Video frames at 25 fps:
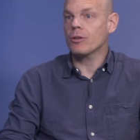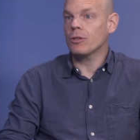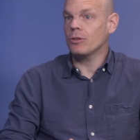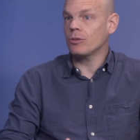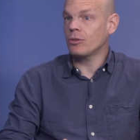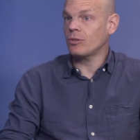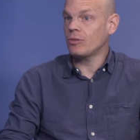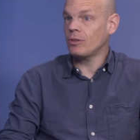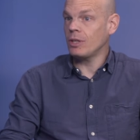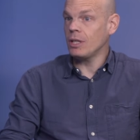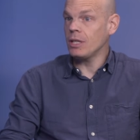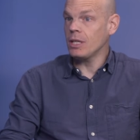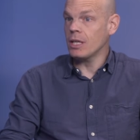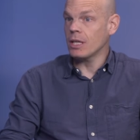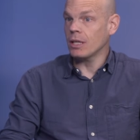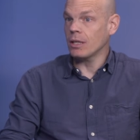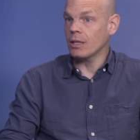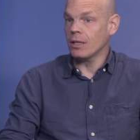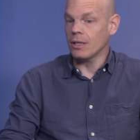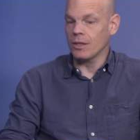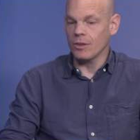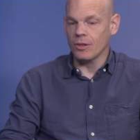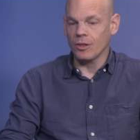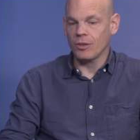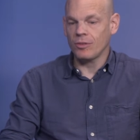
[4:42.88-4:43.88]
Justinian
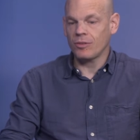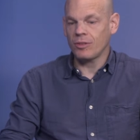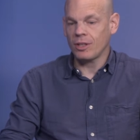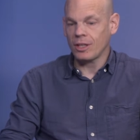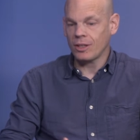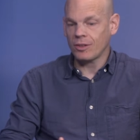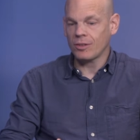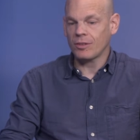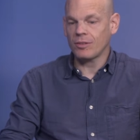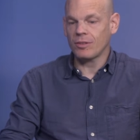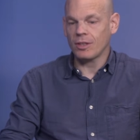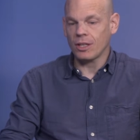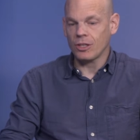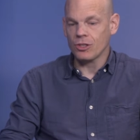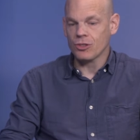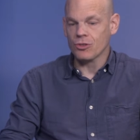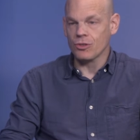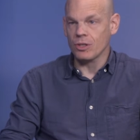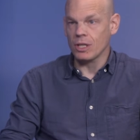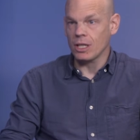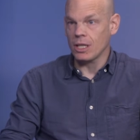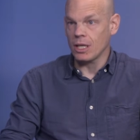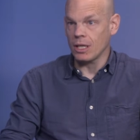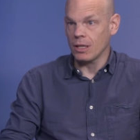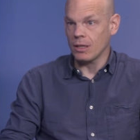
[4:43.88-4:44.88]
in the 6th
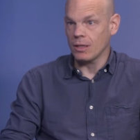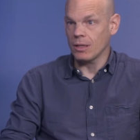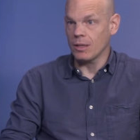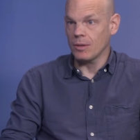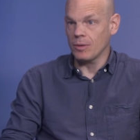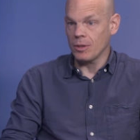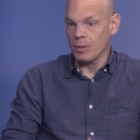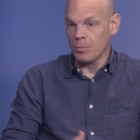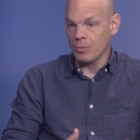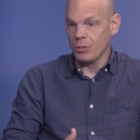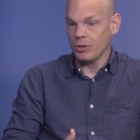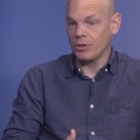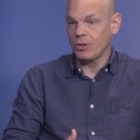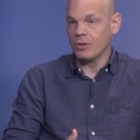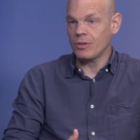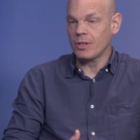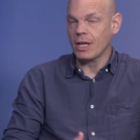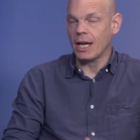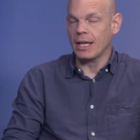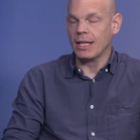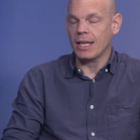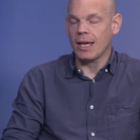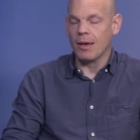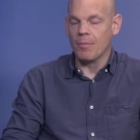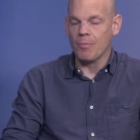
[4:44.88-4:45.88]
century in the
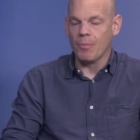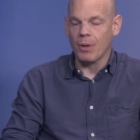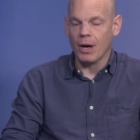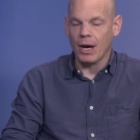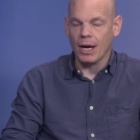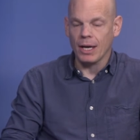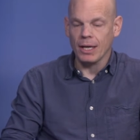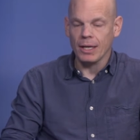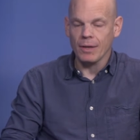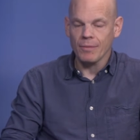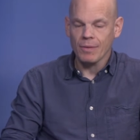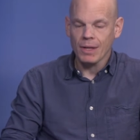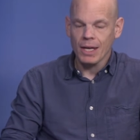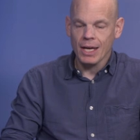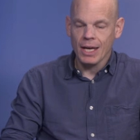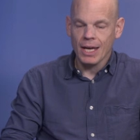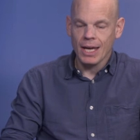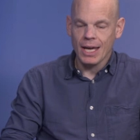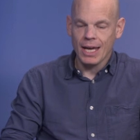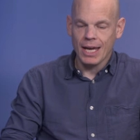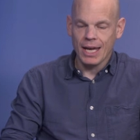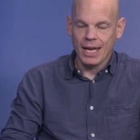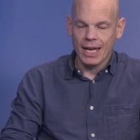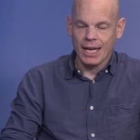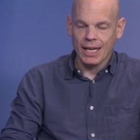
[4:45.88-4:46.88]
Byzantine Empire.
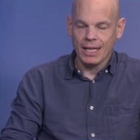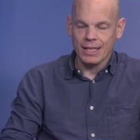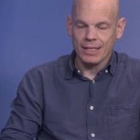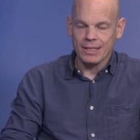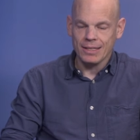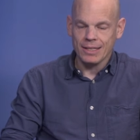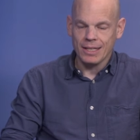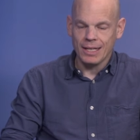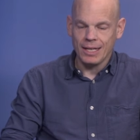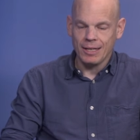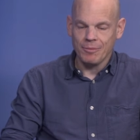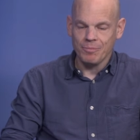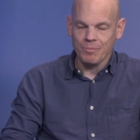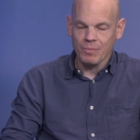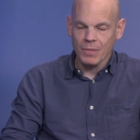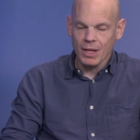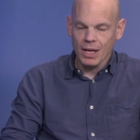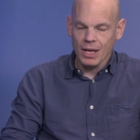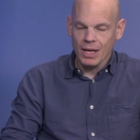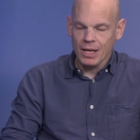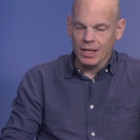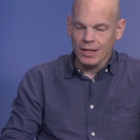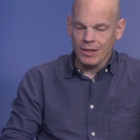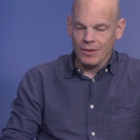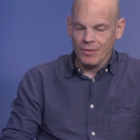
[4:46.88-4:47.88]
And the
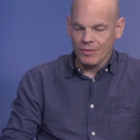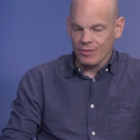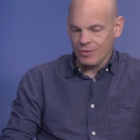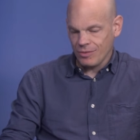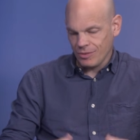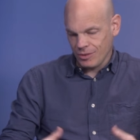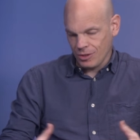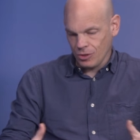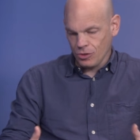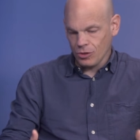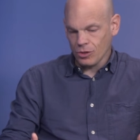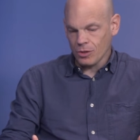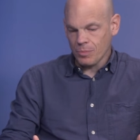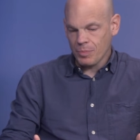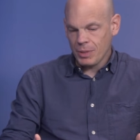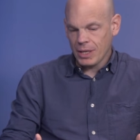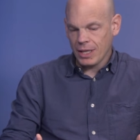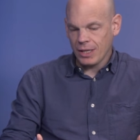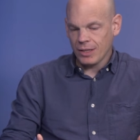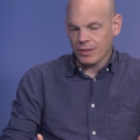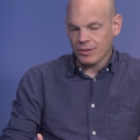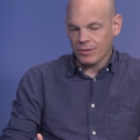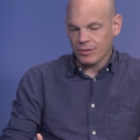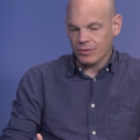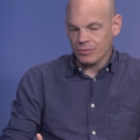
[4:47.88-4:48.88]

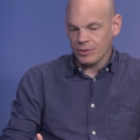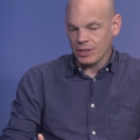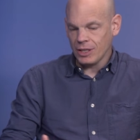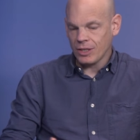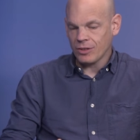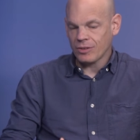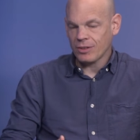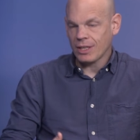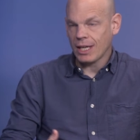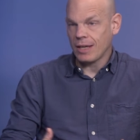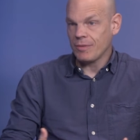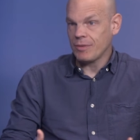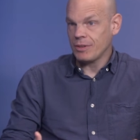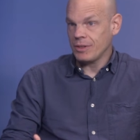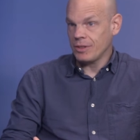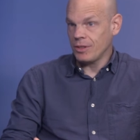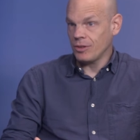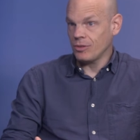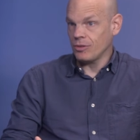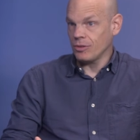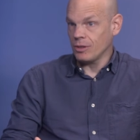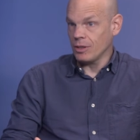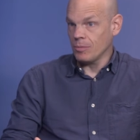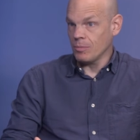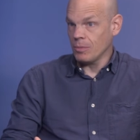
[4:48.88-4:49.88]
Europeans rediscovered
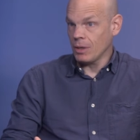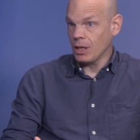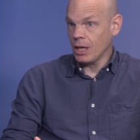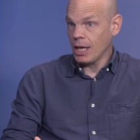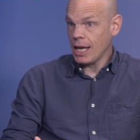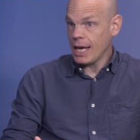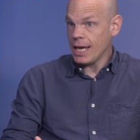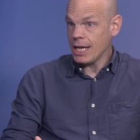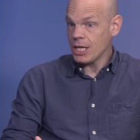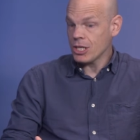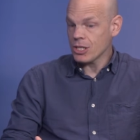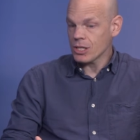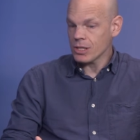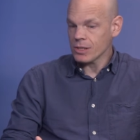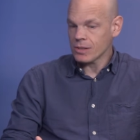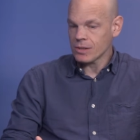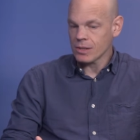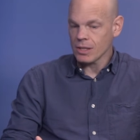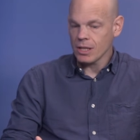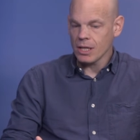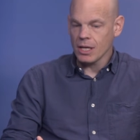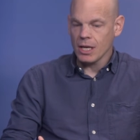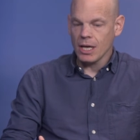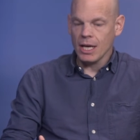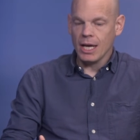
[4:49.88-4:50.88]
this in the Middle
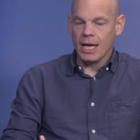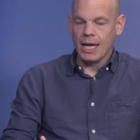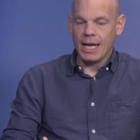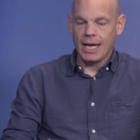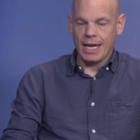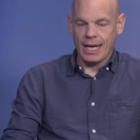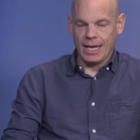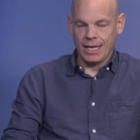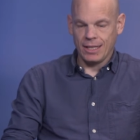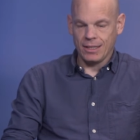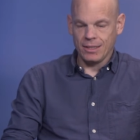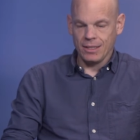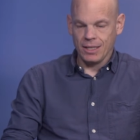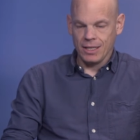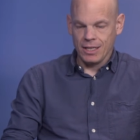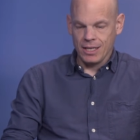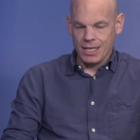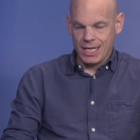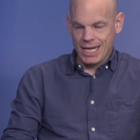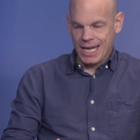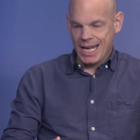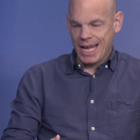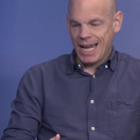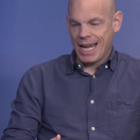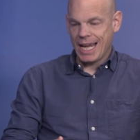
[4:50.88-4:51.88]
Ages, and
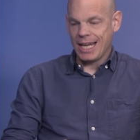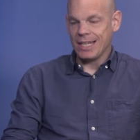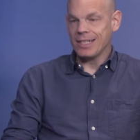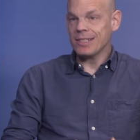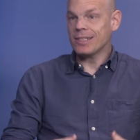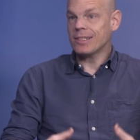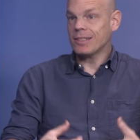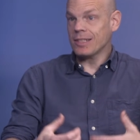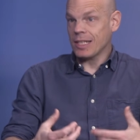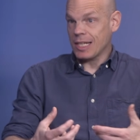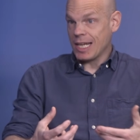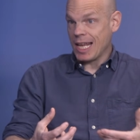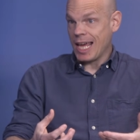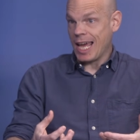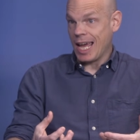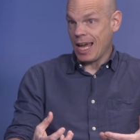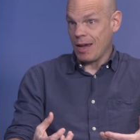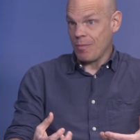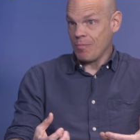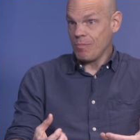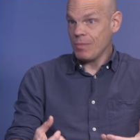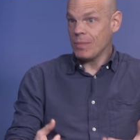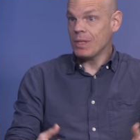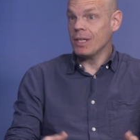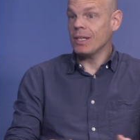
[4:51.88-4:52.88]
hence the
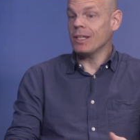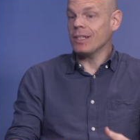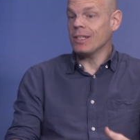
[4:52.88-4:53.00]
name